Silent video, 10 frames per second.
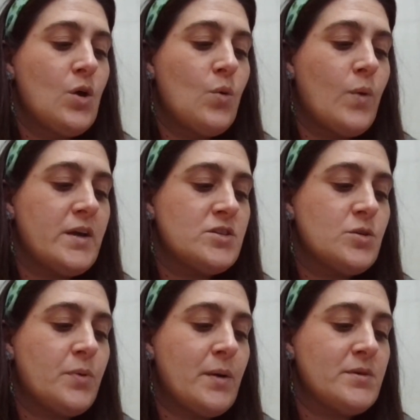white
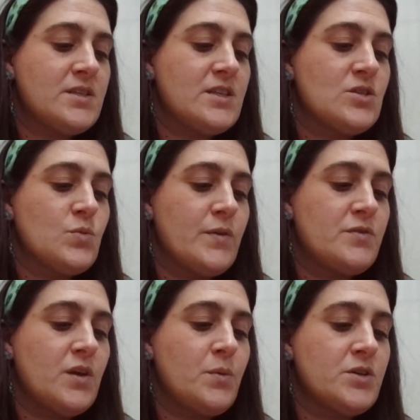supremacy
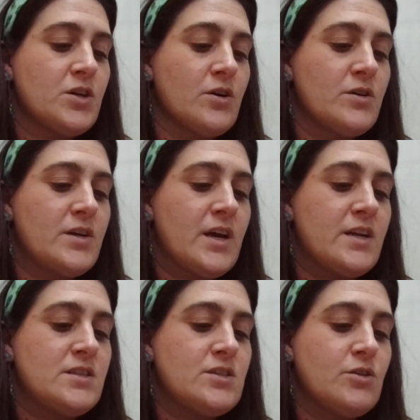swiftly returned, and
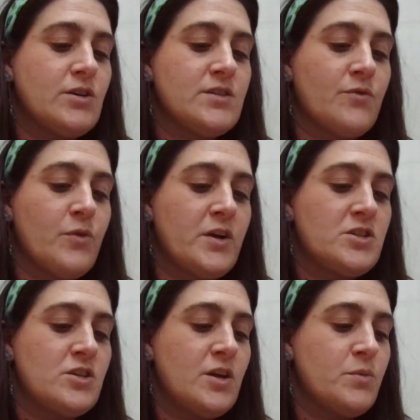a series of
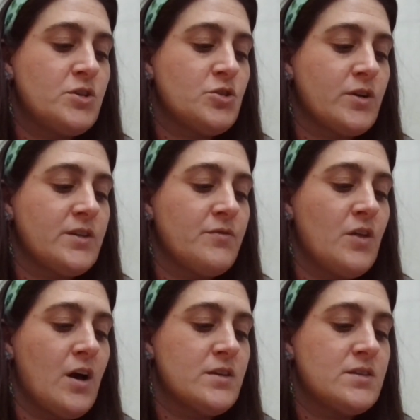racially restrictive
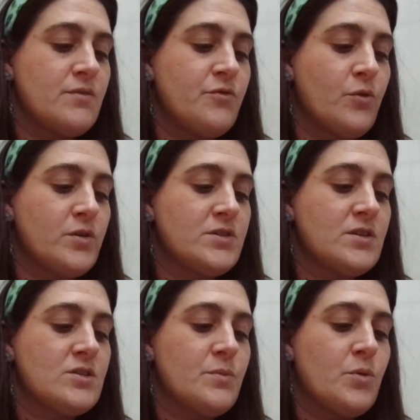laws enforced
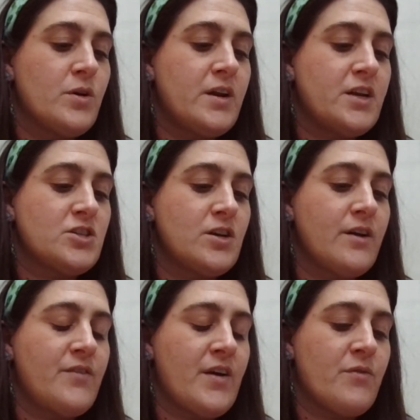the subordination
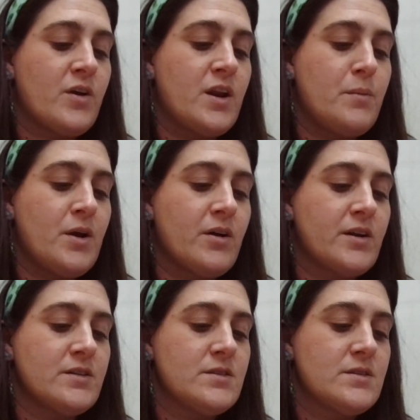of African
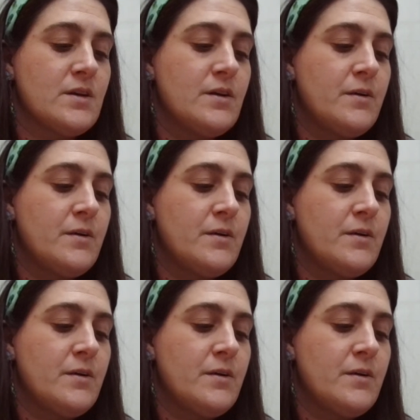Americans.